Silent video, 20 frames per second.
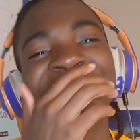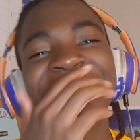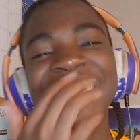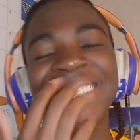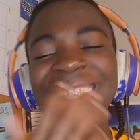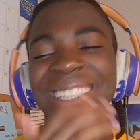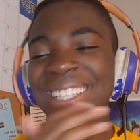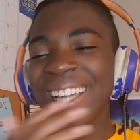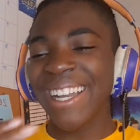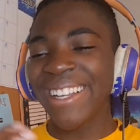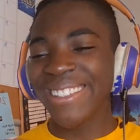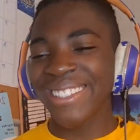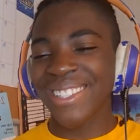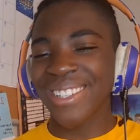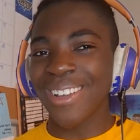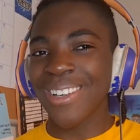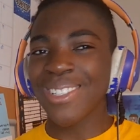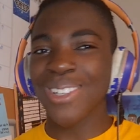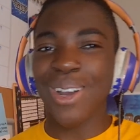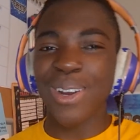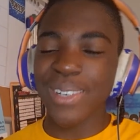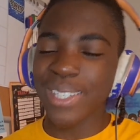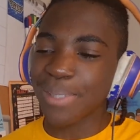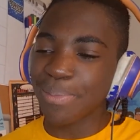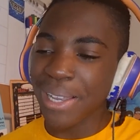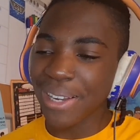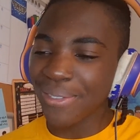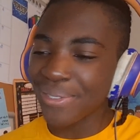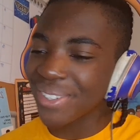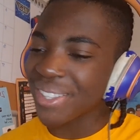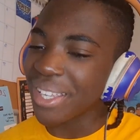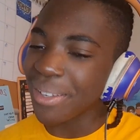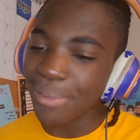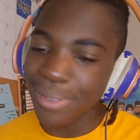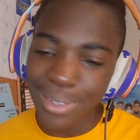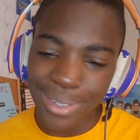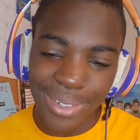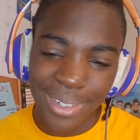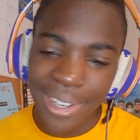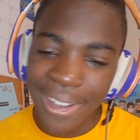See, I just lost all respect for them,
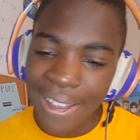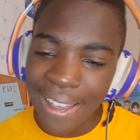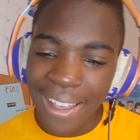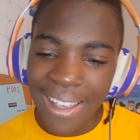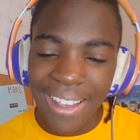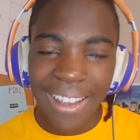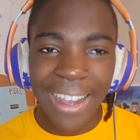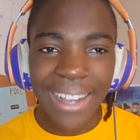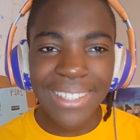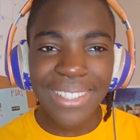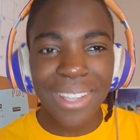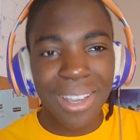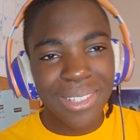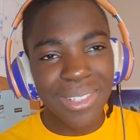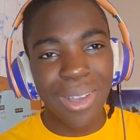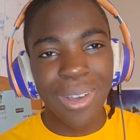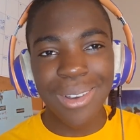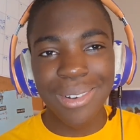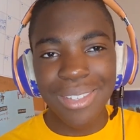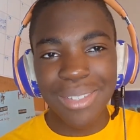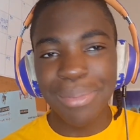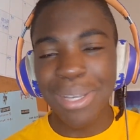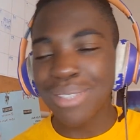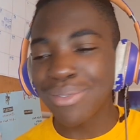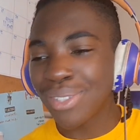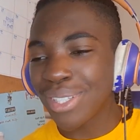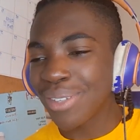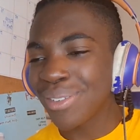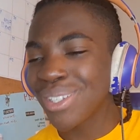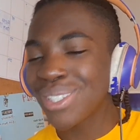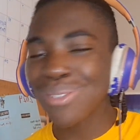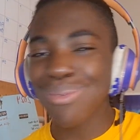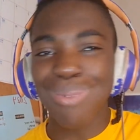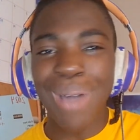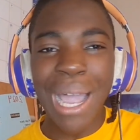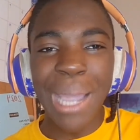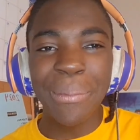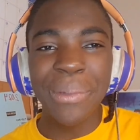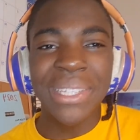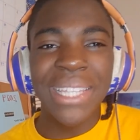dude. I just lost all respect for them. Because
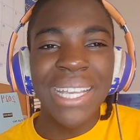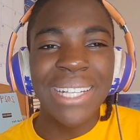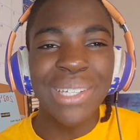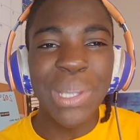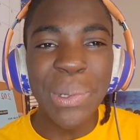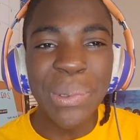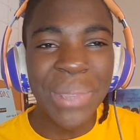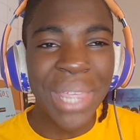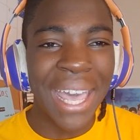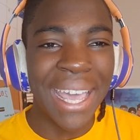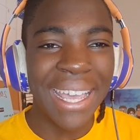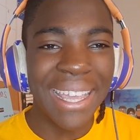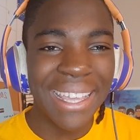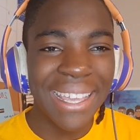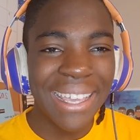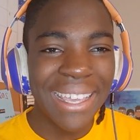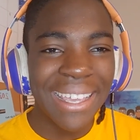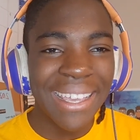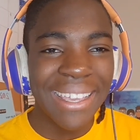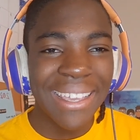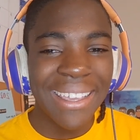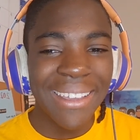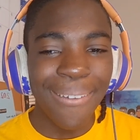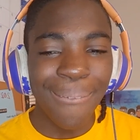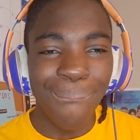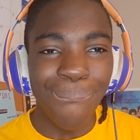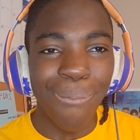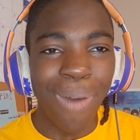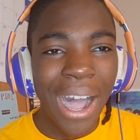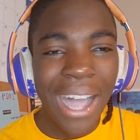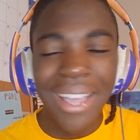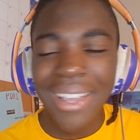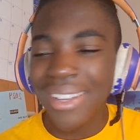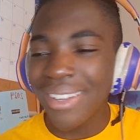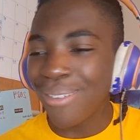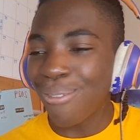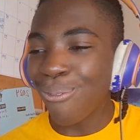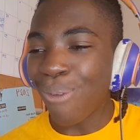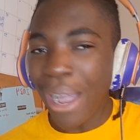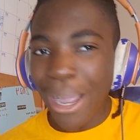why would they do that?
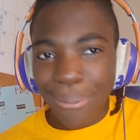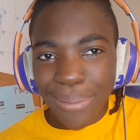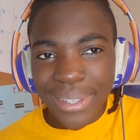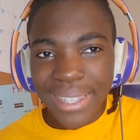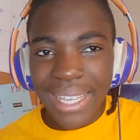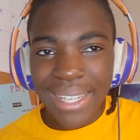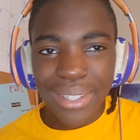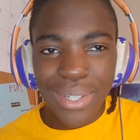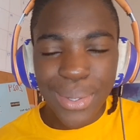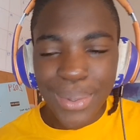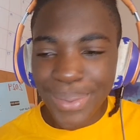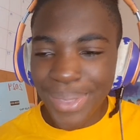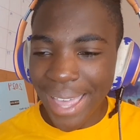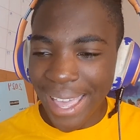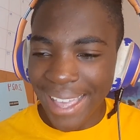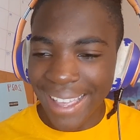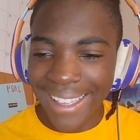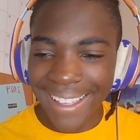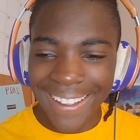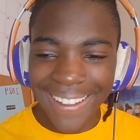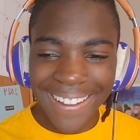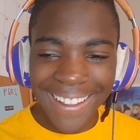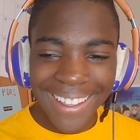Why would they do that?